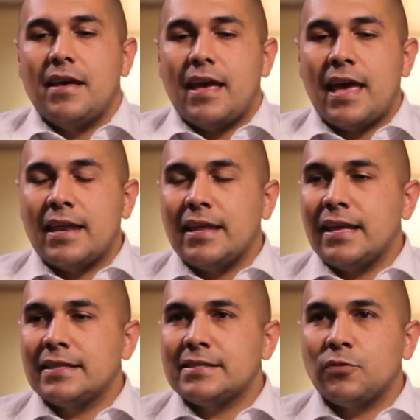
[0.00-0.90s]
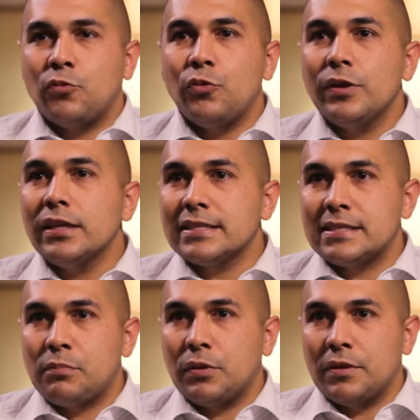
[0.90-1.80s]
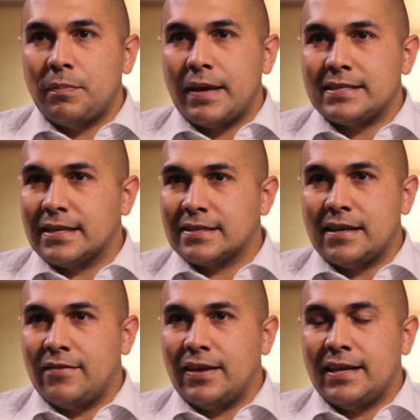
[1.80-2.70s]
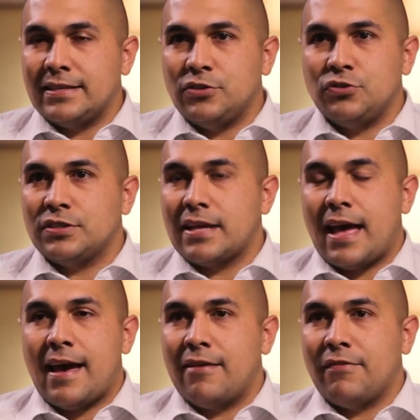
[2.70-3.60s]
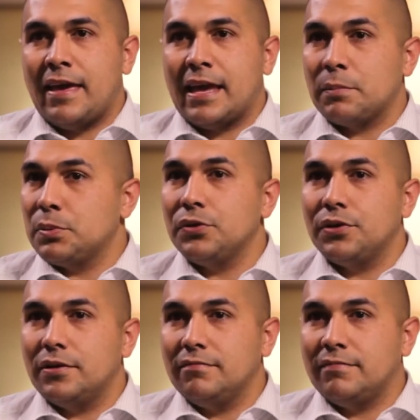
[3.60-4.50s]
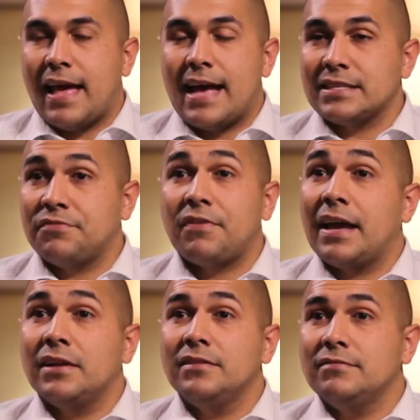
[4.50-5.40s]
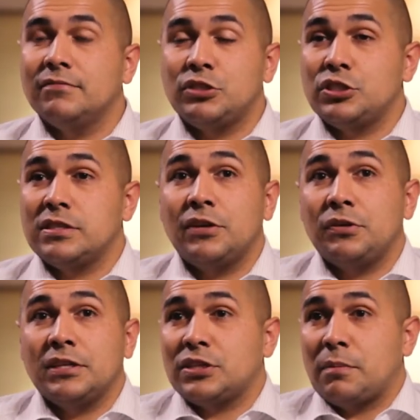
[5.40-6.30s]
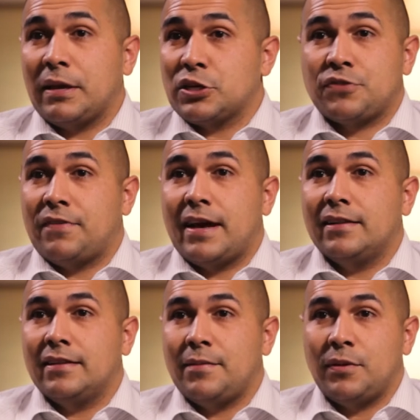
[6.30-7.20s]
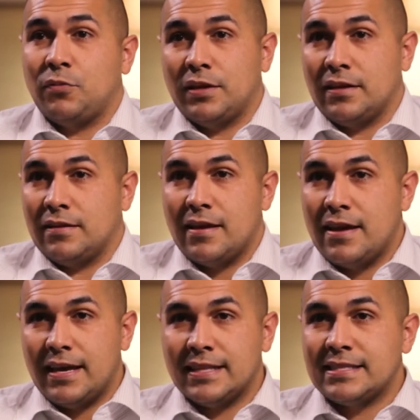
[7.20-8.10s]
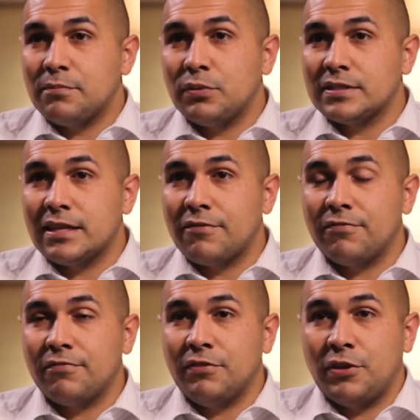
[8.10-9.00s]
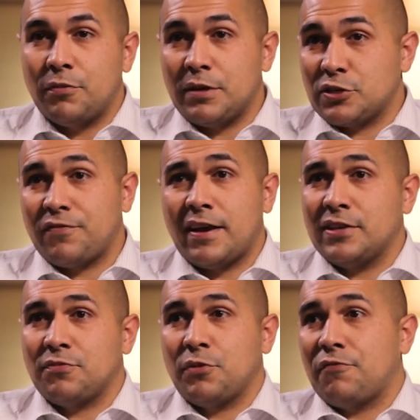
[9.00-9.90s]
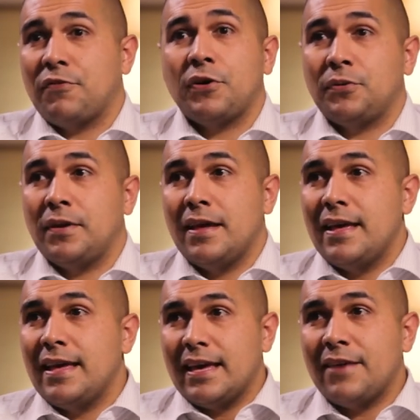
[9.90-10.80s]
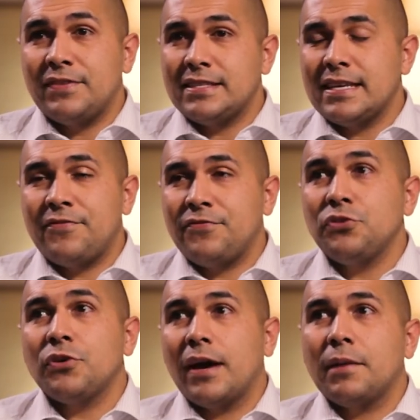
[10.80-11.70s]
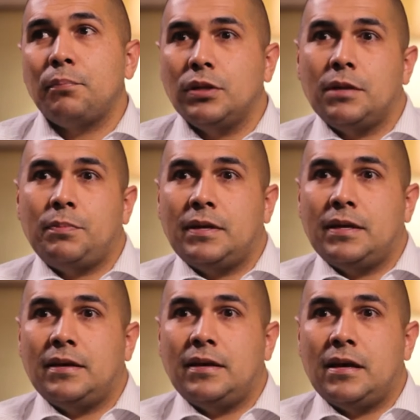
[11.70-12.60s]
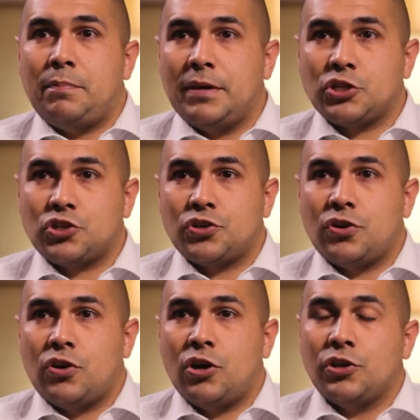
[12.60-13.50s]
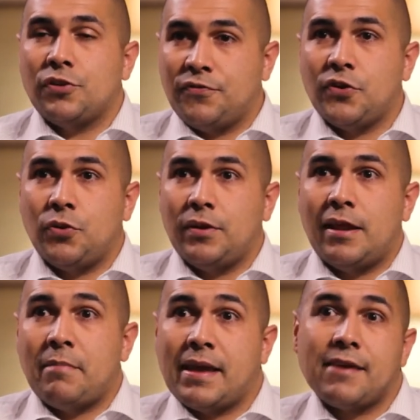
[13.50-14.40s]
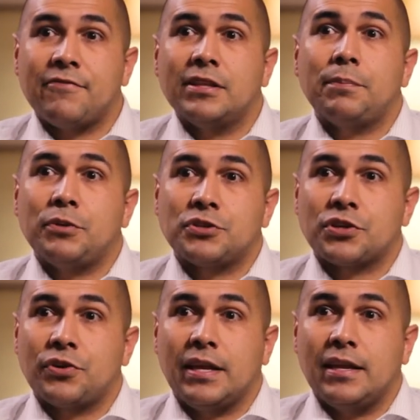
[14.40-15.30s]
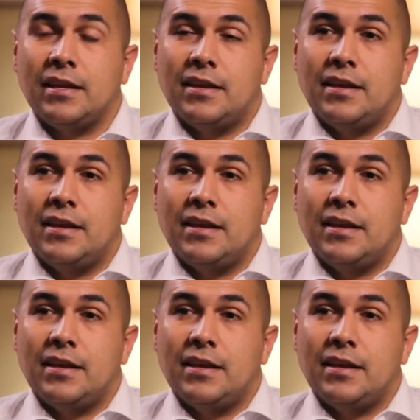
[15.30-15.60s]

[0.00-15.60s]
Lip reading: And it's really simple. The basics of it is you just have a computer that has a file, which is literally just a picture file. I mean, it's simple stuff, picture files from your phone. If you know how to pull up a picture on your phone and make it fill up your screen,